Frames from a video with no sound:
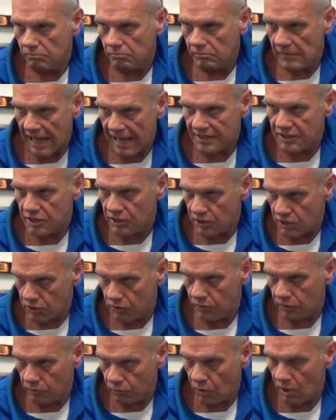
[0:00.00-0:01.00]
Hygienists
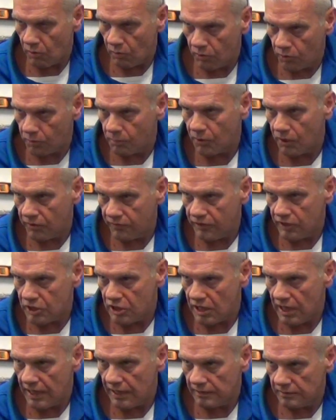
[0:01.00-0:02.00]
doing well with their Profi
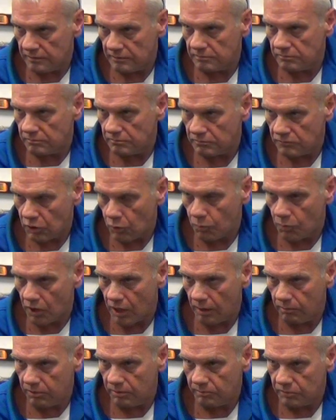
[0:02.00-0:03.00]
jet? No
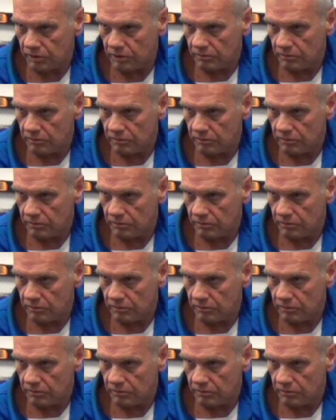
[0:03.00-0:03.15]
problems?